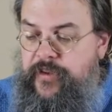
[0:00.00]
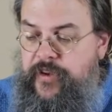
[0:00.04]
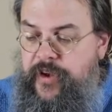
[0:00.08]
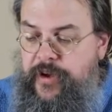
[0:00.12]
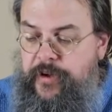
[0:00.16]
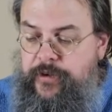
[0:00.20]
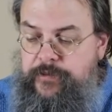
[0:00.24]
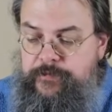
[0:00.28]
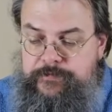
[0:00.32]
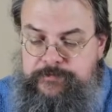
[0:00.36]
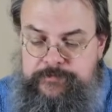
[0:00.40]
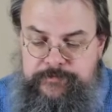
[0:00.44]

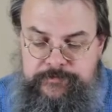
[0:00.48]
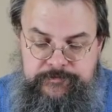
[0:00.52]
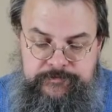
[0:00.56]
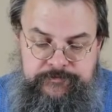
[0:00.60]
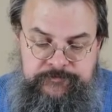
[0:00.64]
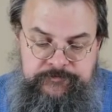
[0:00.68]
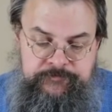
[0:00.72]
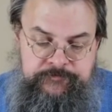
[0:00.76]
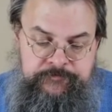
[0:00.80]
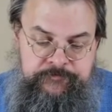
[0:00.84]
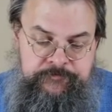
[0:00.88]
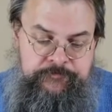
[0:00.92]
So
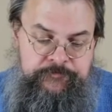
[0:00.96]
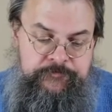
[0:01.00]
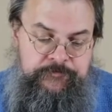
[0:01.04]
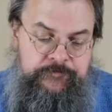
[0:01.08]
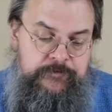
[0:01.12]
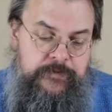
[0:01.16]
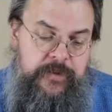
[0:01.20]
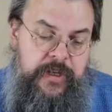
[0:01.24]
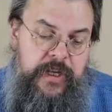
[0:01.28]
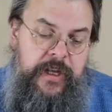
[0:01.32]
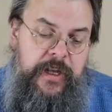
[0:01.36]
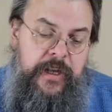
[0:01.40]

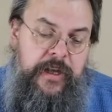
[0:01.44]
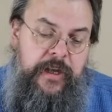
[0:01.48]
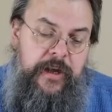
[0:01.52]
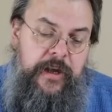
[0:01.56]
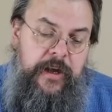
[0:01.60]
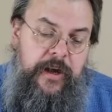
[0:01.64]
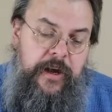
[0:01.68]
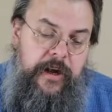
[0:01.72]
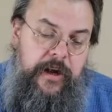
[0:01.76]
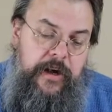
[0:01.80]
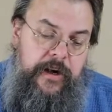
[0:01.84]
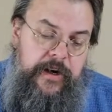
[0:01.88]

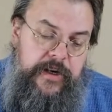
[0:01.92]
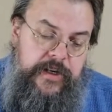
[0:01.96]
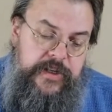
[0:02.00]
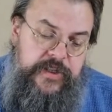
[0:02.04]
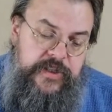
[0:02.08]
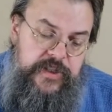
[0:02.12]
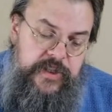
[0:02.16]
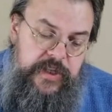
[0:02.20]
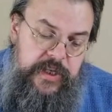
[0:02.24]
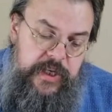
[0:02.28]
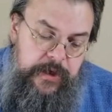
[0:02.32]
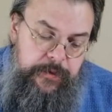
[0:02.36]
our
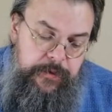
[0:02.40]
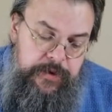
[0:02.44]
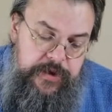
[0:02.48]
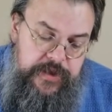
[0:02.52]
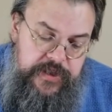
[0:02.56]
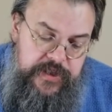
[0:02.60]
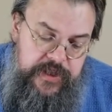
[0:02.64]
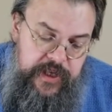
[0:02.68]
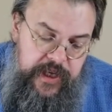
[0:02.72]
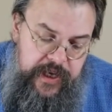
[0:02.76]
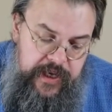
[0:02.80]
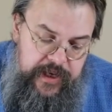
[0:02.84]

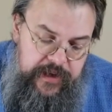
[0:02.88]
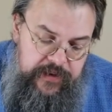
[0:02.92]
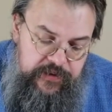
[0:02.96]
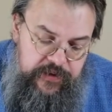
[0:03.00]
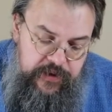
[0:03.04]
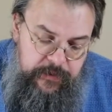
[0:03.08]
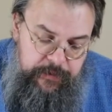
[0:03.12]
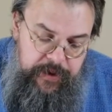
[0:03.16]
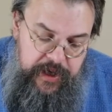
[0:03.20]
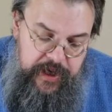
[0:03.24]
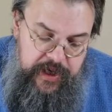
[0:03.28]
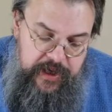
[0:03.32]
sequence A
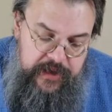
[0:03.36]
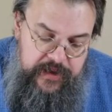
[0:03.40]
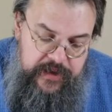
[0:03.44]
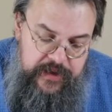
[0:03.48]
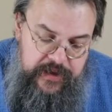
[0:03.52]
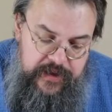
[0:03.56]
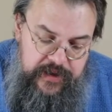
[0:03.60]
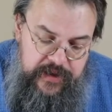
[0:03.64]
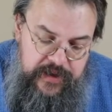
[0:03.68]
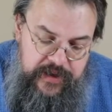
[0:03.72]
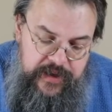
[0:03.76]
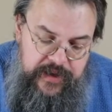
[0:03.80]
sub
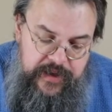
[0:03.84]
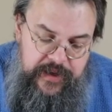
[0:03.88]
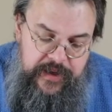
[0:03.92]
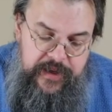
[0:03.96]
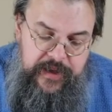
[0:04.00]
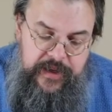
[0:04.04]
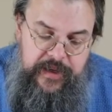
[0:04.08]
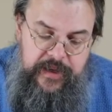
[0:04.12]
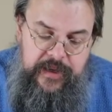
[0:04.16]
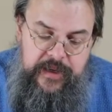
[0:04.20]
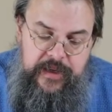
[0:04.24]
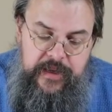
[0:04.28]
n
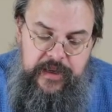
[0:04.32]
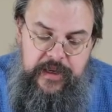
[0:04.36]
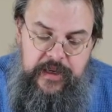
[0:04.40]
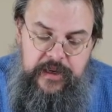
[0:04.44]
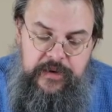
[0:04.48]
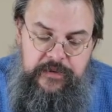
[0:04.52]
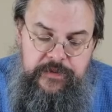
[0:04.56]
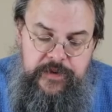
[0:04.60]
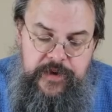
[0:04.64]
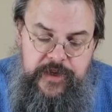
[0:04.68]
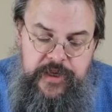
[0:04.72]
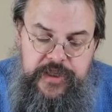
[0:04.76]

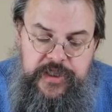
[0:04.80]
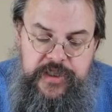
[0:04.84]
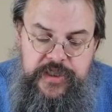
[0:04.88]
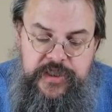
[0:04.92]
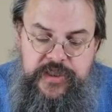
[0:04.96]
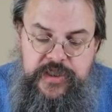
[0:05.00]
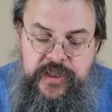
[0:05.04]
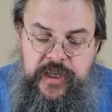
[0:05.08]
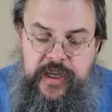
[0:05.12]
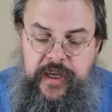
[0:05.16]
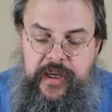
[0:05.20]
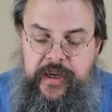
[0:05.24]

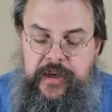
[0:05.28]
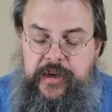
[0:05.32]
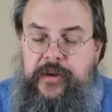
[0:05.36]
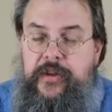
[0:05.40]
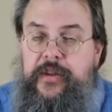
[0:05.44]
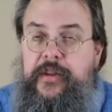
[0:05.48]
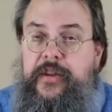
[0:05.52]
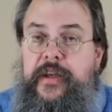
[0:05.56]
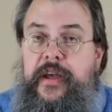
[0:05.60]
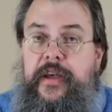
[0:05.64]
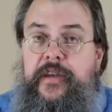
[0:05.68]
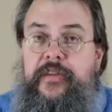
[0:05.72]
converges to
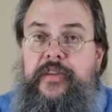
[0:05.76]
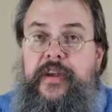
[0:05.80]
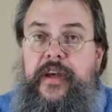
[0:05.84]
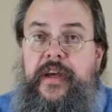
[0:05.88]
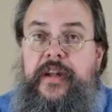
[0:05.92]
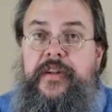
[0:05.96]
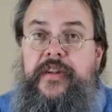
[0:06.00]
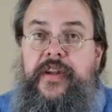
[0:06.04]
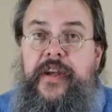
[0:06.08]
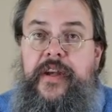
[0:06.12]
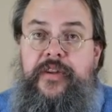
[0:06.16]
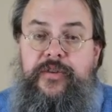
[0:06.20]
L as
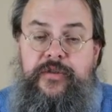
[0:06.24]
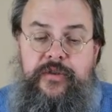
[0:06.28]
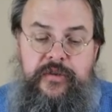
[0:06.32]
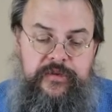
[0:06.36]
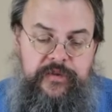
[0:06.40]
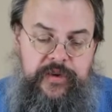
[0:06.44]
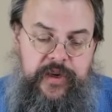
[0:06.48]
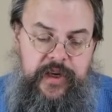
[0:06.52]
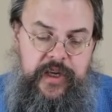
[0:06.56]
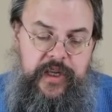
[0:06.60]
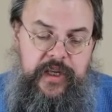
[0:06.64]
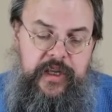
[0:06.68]
n tends to
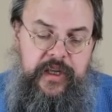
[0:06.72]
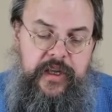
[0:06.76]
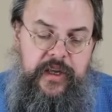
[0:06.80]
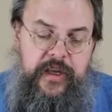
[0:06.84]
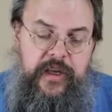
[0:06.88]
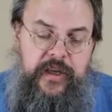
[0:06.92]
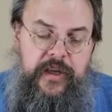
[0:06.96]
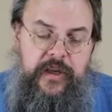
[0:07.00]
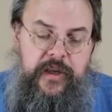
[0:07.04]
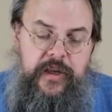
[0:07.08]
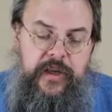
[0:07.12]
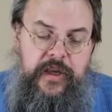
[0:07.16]
infinity.
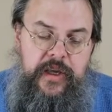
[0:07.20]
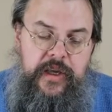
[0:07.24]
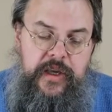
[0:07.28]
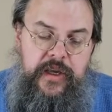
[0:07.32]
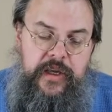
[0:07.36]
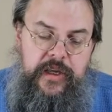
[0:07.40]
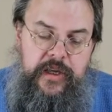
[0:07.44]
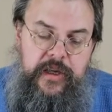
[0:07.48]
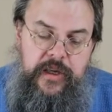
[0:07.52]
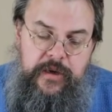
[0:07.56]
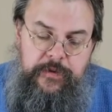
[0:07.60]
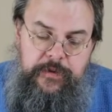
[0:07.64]

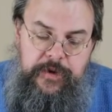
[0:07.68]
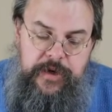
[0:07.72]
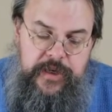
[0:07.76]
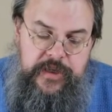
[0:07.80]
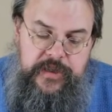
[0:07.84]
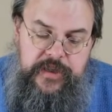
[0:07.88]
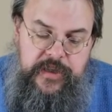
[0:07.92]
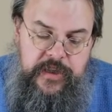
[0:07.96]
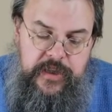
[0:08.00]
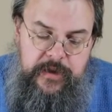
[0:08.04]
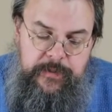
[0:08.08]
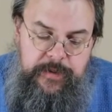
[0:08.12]
In other
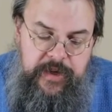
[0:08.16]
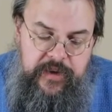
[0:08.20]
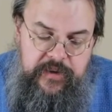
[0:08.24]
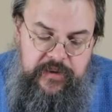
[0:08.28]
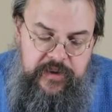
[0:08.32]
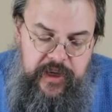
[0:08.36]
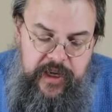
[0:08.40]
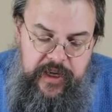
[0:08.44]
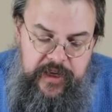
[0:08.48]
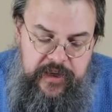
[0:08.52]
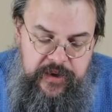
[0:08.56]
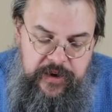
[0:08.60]
words, the limit
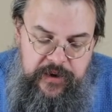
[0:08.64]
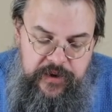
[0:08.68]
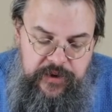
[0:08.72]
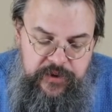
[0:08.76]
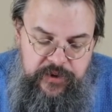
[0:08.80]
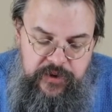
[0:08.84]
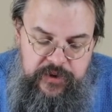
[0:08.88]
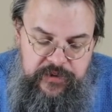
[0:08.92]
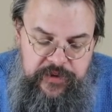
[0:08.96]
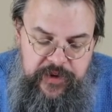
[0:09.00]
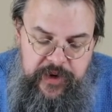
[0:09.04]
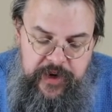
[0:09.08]
as n goes
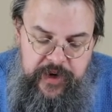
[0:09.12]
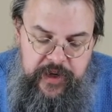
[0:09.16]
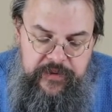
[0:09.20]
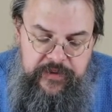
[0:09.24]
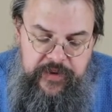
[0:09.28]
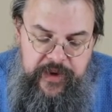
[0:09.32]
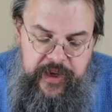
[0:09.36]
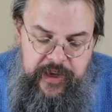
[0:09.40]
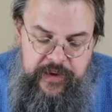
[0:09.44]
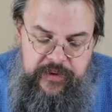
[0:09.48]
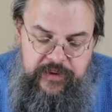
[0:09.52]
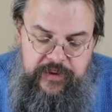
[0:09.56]
to infinity
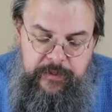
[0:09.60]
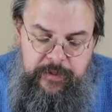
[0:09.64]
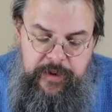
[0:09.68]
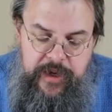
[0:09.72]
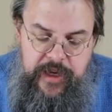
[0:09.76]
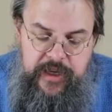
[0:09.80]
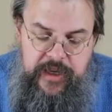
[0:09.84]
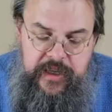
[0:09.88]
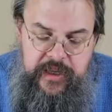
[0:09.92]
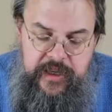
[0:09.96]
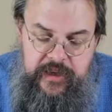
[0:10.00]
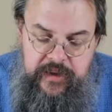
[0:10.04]
of A sub
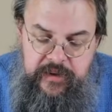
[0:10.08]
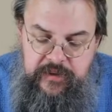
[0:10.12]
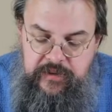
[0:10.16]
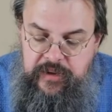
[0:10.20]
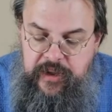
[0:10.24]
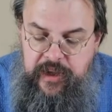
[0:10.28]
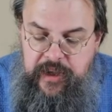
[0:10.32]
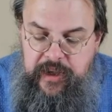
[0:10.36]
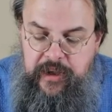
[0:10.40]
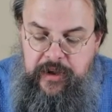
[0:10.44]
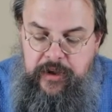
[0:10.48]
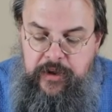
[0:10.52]
n
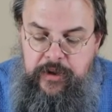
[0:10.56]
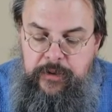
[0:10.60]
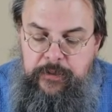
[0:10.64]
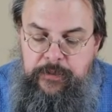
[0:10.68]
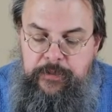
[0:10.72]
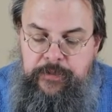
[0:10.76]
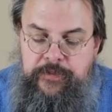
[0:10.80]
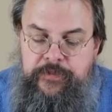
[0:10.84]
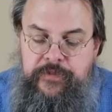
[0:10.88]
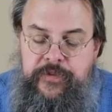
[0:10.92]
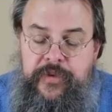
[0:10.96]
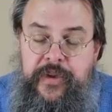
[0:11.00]
is L